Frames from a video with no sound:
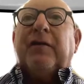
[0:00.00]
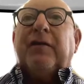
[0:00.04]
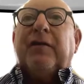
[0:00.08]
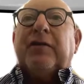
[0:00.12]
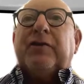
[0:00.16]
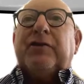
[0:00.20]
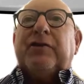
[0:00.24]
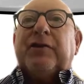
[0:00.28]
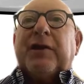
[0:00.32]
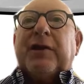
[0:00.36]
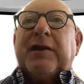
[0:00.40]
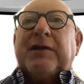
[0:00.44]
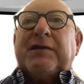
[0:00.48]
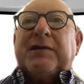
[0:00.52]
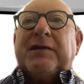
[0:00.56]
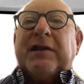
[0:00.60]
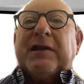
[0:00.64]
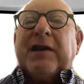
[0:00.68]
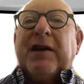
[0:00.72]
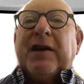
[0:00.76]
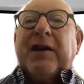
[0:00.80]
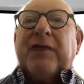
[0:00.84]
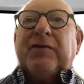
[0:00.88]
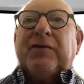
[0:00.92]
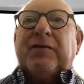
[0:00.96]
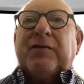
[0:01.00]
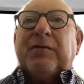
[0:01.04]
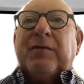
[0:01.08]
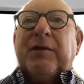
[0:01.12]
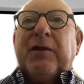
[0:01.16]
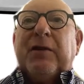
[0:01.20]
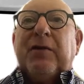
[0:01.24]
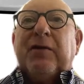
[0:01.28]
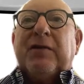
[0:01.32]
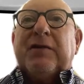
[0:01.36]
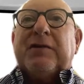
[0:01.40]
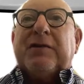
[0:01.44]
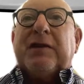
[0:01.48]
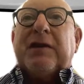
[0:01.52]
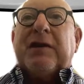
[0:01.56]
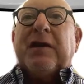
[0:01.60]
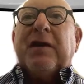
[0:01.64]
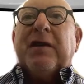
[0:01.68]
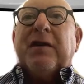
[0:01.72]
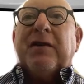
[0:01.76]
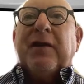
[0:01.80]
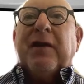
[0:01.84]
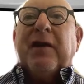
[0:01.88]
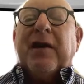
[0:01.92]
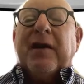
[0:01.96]
for tracing agents, because
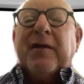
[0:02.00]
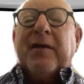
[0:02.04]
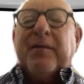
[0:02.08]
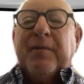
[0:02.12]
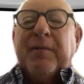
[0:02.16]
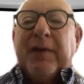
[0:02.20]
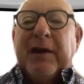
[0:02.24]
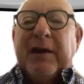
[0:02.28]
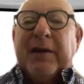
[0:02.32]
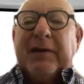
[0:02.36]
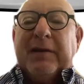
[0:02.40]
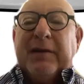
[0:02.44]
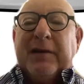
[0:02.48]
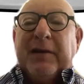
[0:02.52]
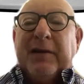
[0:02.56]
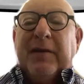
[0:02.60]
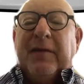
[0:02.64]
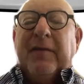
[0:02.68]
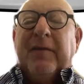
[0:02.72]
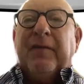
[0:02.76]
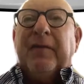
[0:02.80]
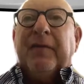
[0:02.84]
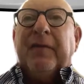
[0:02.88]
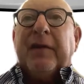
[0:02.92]
the liability